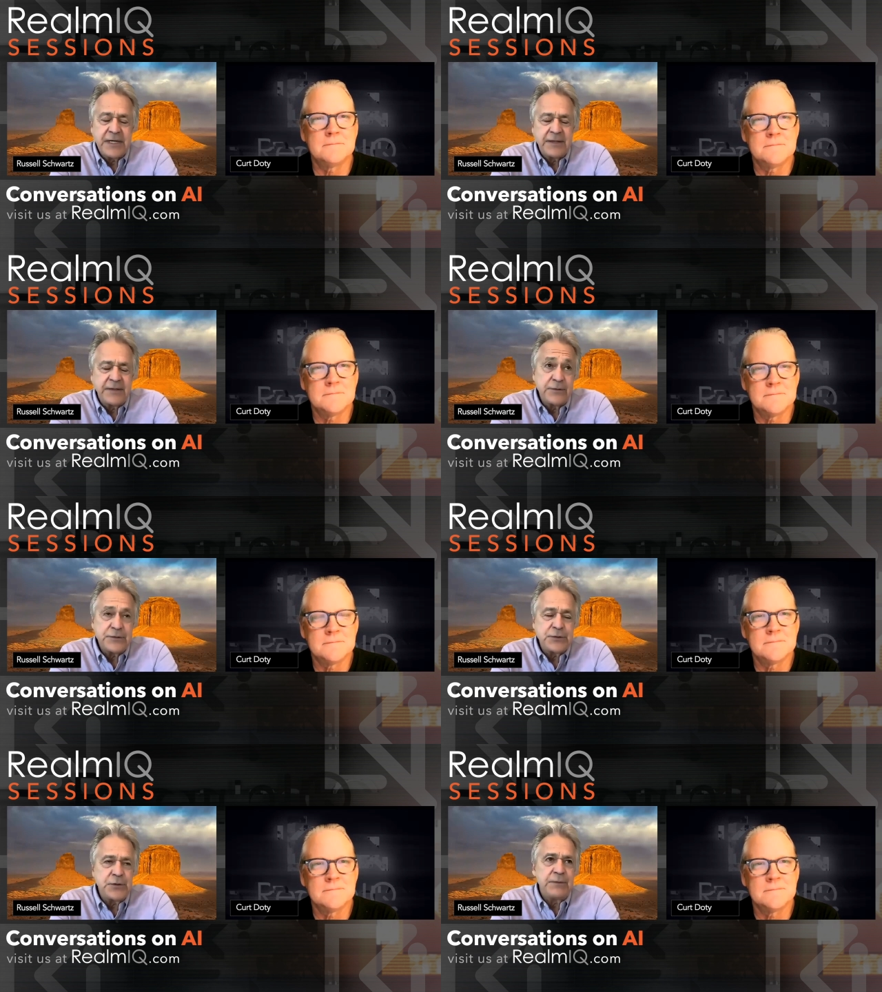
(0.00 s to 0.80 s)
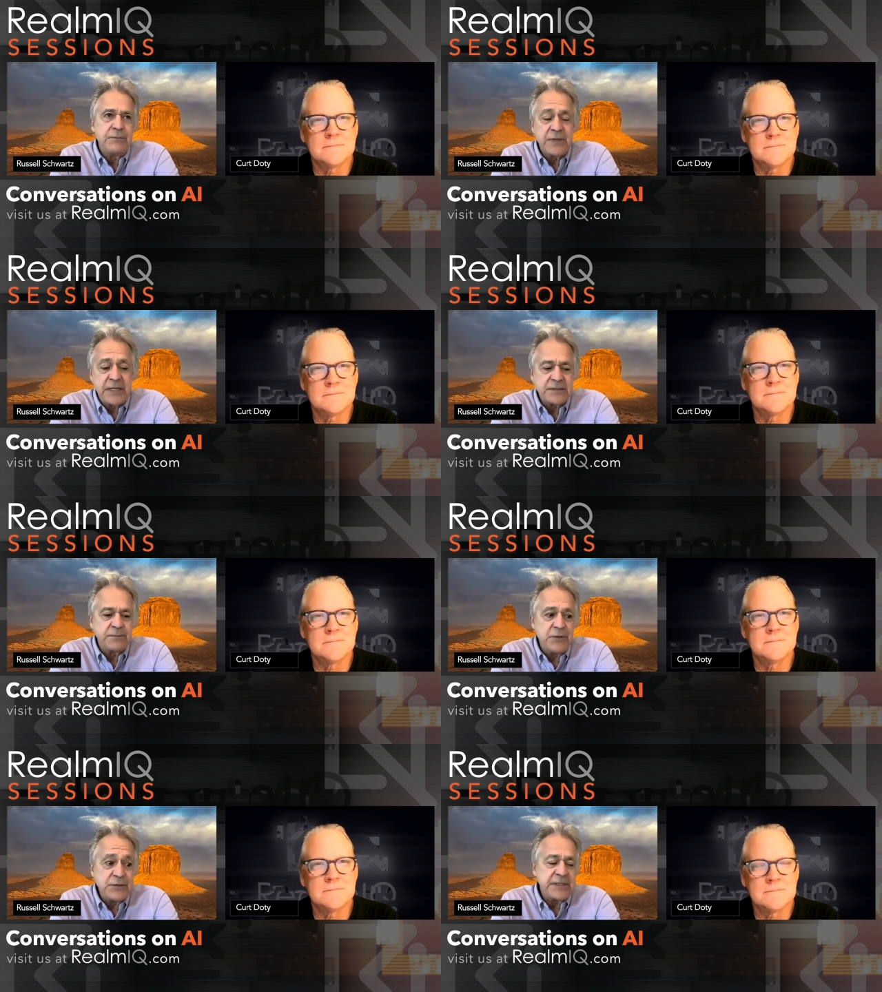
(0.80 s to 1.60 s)
Speaker 1: those two plus
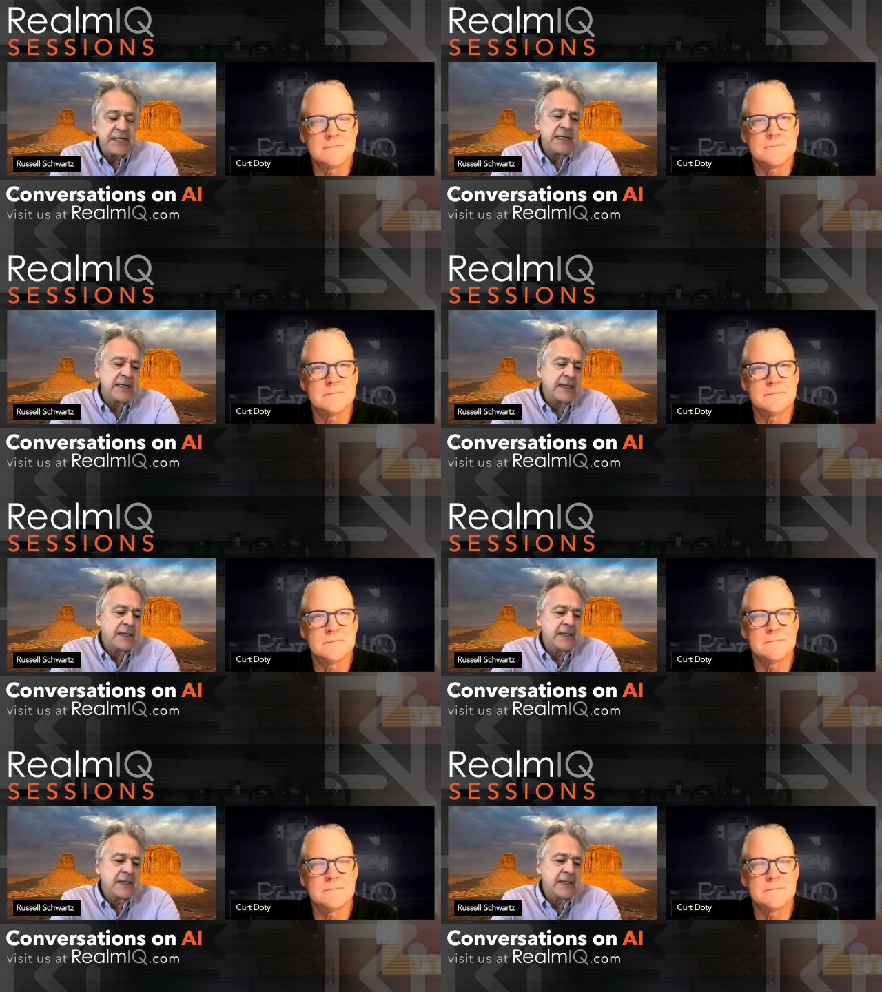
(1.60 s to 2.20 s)
music and,